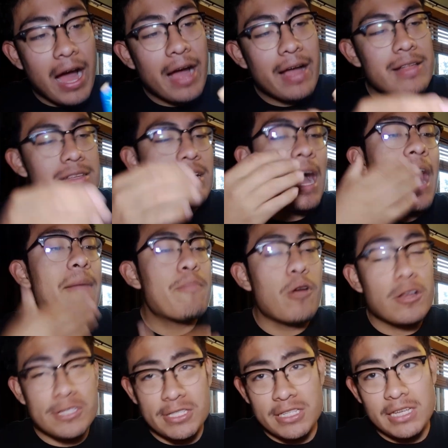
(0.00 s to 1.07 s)
I
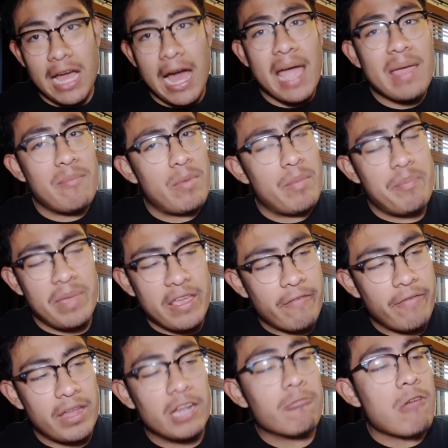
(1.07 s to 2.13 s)
am a big fan
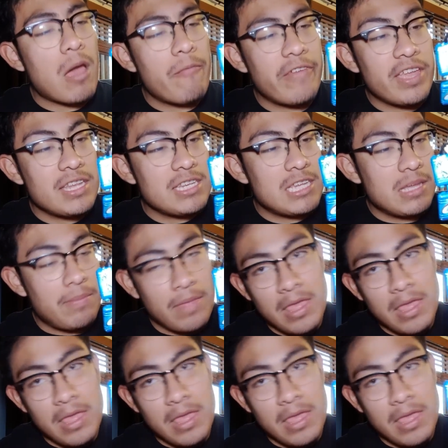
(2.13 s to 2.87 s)
of Rob Van Dam.